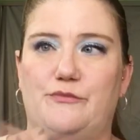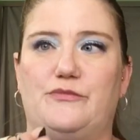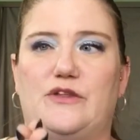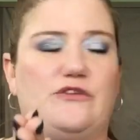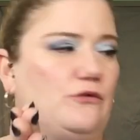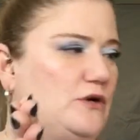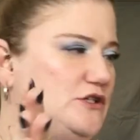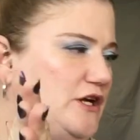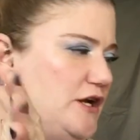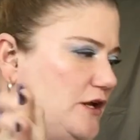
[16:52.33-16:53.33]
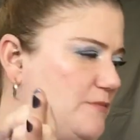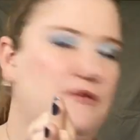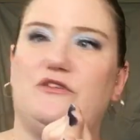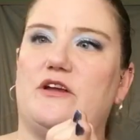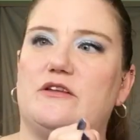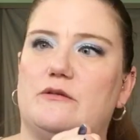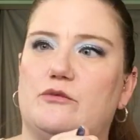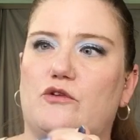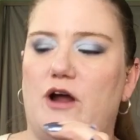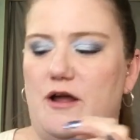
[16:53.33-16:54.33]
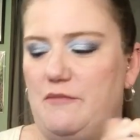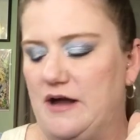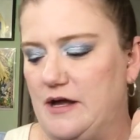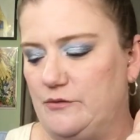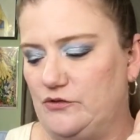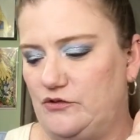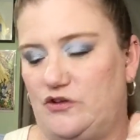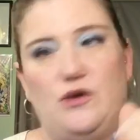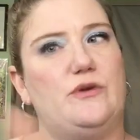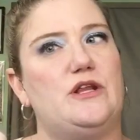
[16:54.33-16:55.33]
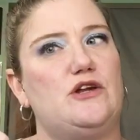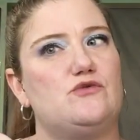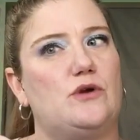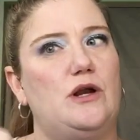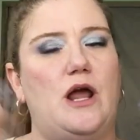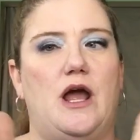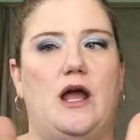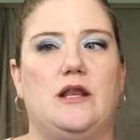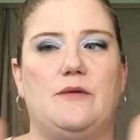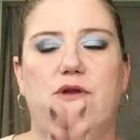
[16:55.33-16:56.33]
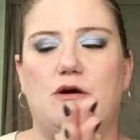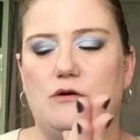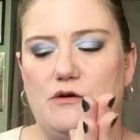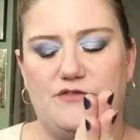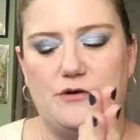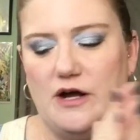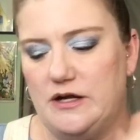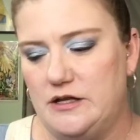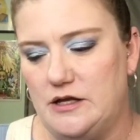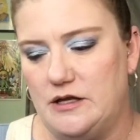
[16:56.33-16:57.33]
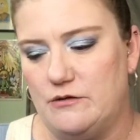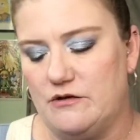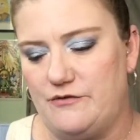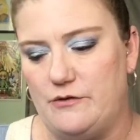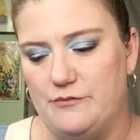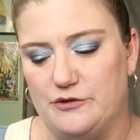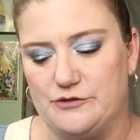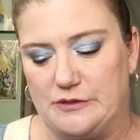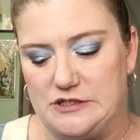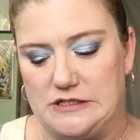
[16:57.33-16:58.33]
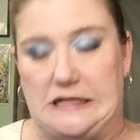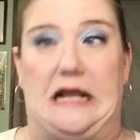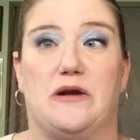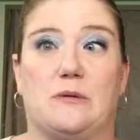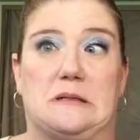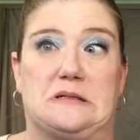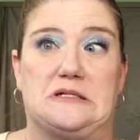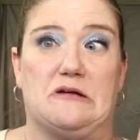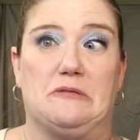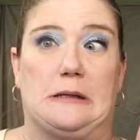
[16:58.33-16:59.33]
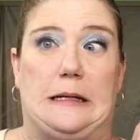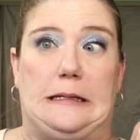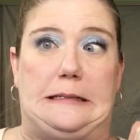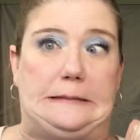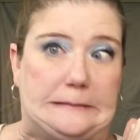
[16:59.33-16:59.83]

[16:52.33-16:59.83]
thanks for watching. Please like and subscribe. I will see you in the next one, and let me know if you got anything or if you impulse purchased and had to return stuff like I did.